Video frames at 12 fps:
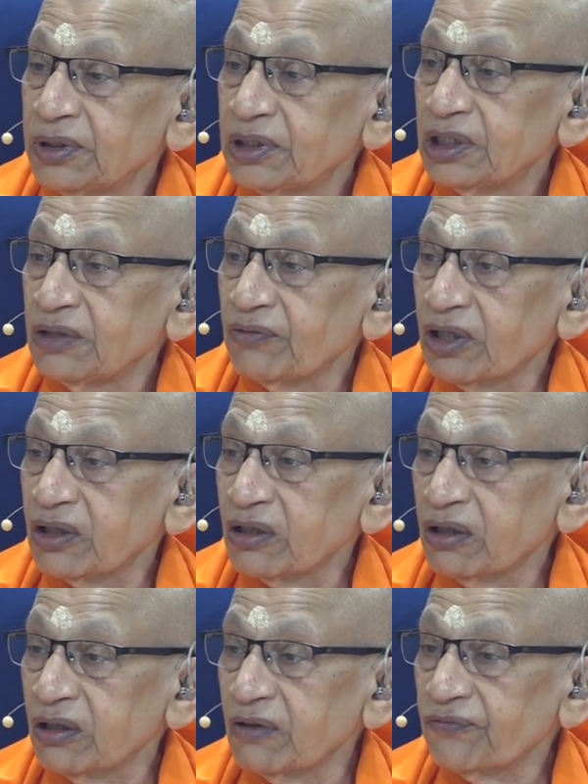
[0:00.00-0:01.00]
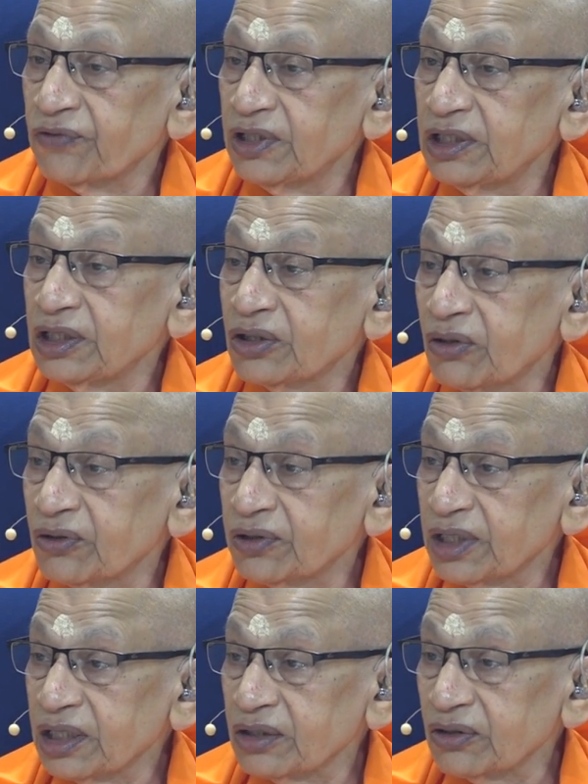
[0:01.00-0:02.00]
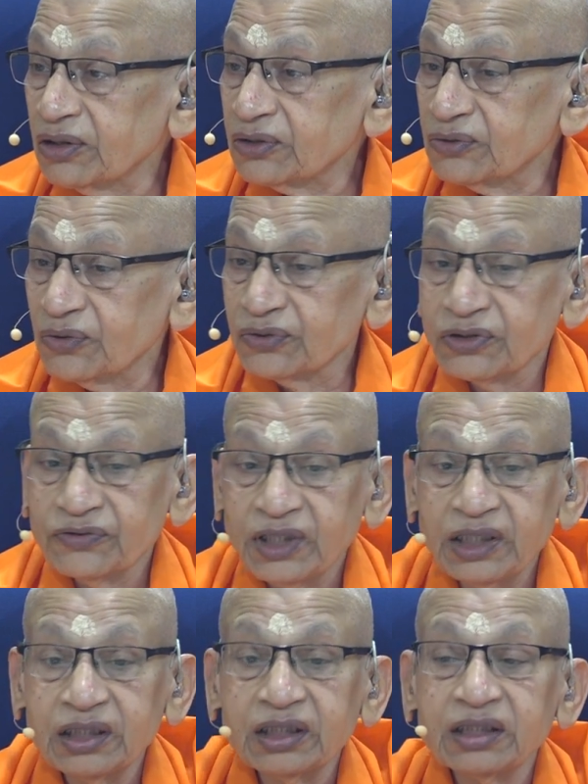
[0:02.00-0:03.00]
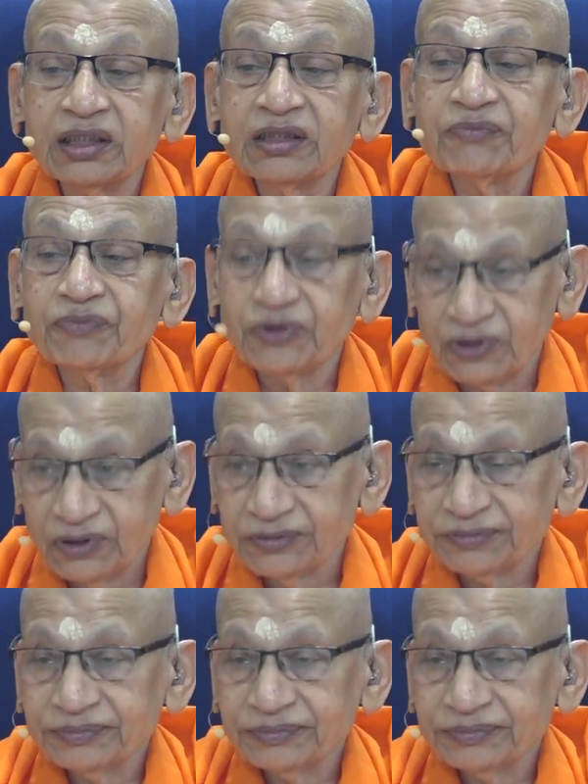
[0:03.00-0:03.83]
Devoid of any contact or association, anything that is impure.